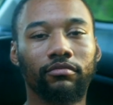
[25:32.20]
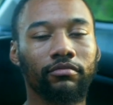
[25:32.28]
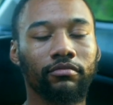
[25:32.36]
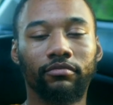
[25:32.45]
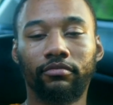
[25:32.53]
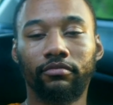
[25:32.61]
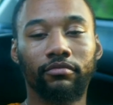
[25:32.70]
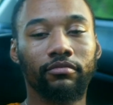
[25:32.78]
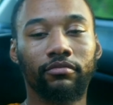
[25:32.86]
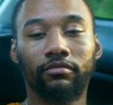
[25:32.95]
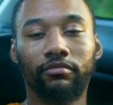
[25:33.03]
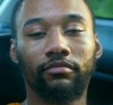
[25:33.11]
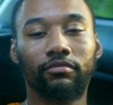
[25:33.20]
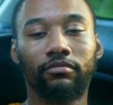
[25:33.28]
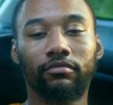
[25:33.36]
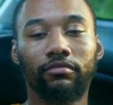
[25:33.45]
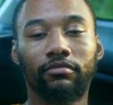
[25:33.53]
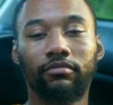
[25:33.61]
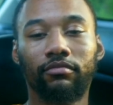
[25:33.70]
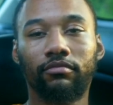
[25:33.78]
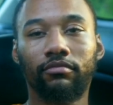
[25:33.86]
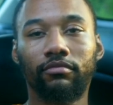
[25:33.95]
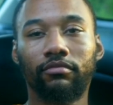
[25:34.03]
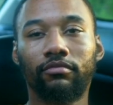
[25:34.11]

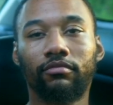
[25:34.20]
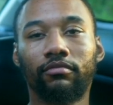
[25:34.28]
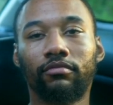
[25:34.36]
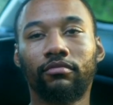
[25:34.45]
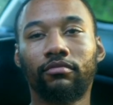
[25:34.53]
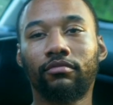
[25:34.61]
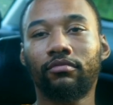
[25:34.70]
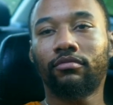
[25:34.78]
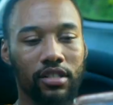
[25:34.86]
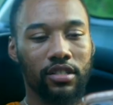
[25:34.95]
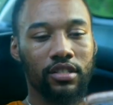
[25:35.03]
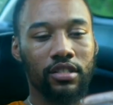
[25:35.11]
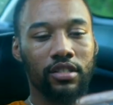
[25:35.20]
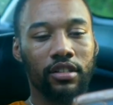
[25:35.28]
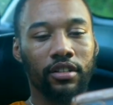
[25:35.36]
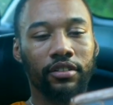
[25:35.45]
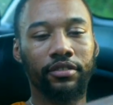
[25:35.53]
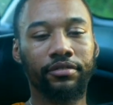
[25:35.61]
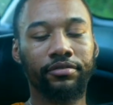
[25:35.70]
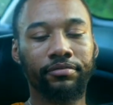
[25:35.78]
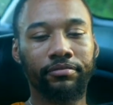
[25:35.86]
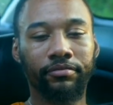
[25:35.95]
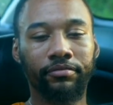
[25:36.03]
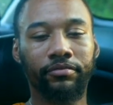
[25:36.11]

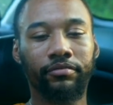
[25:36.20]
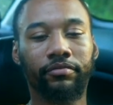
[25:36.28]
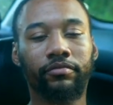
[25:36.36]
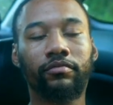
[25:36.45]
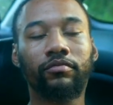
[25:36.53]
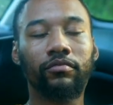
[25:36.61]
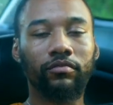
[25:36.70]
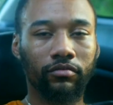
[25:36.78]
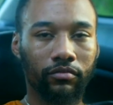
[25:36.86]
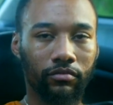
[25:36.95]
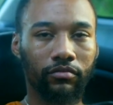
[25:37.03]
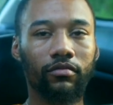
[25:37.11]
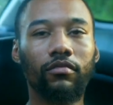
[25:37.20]
(not speaking)